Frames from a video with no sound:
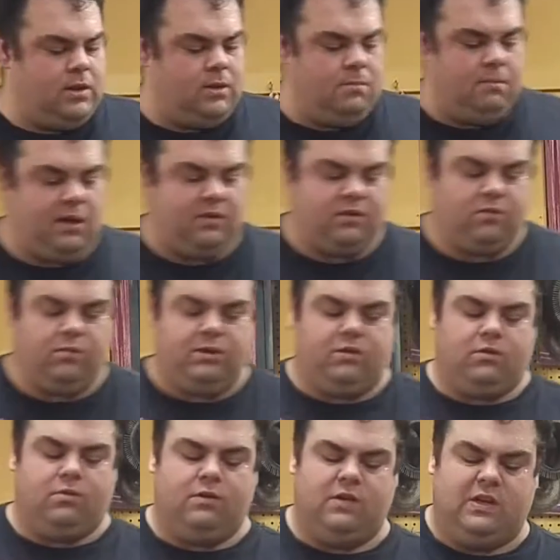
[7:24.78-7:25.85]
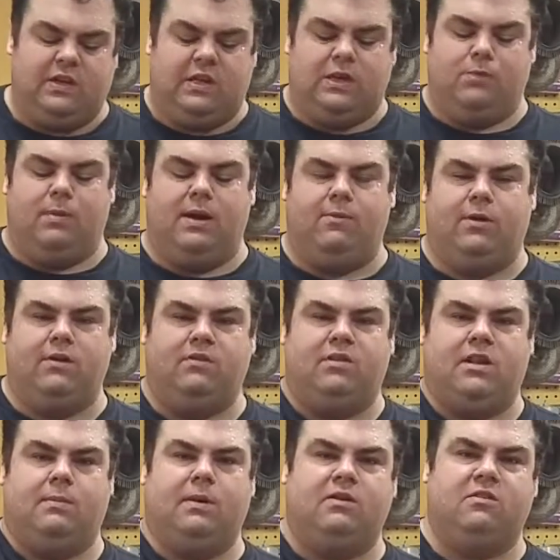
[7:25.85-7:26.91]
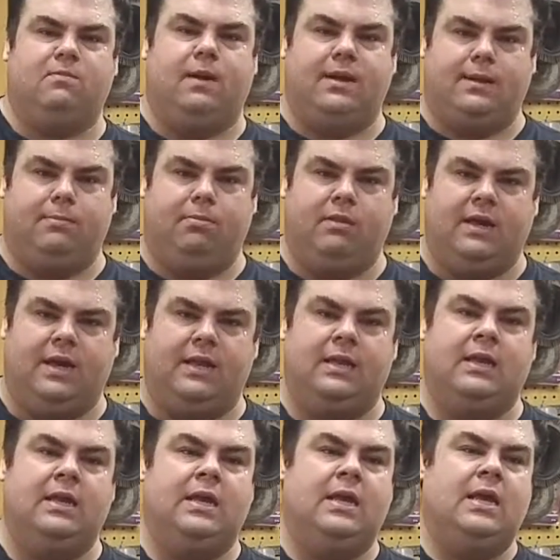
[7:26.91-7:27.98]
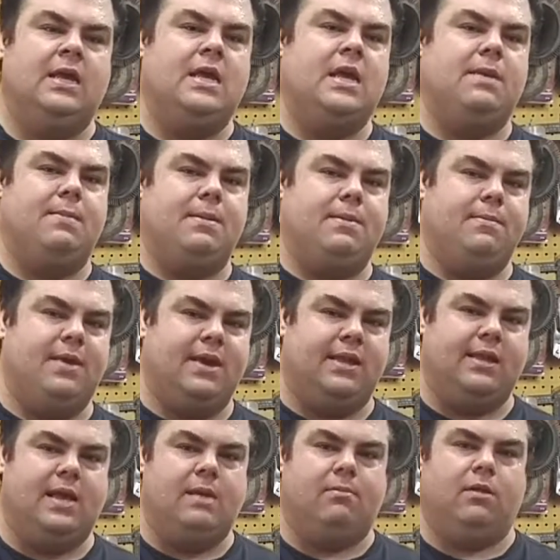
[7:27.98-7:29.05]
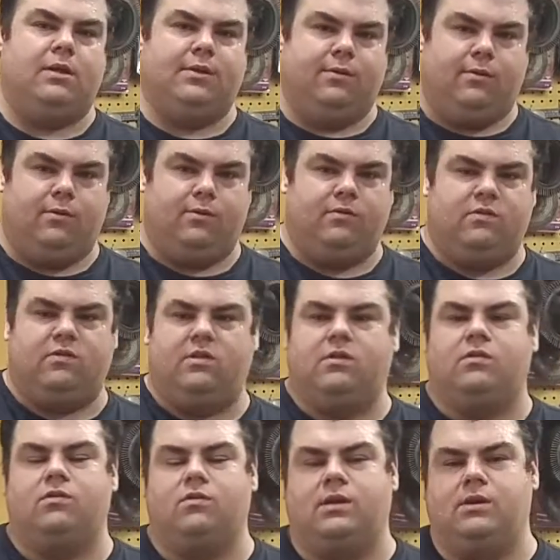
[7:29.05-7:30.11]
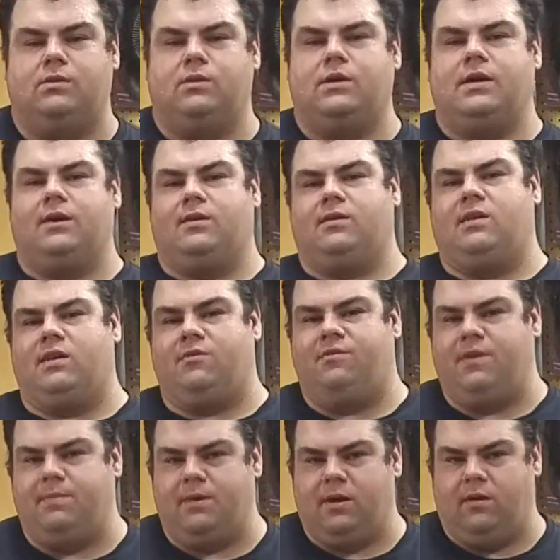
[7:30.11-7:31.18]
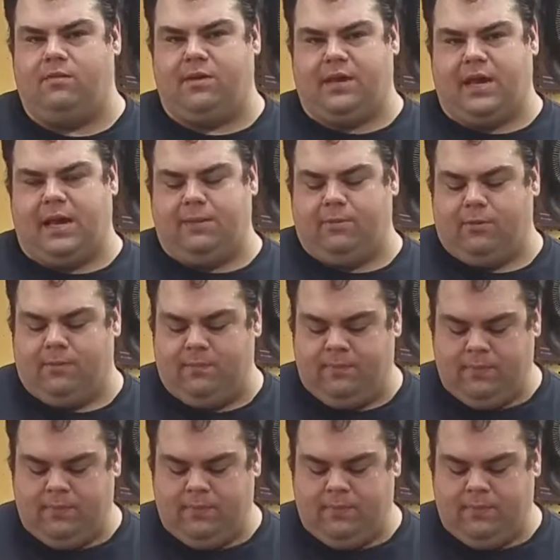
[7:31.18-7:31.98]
Mazda 323 GT, you might want to just think about just buying the plate and maybe making the cable on your own just so that you can guarantee fitment of the cable.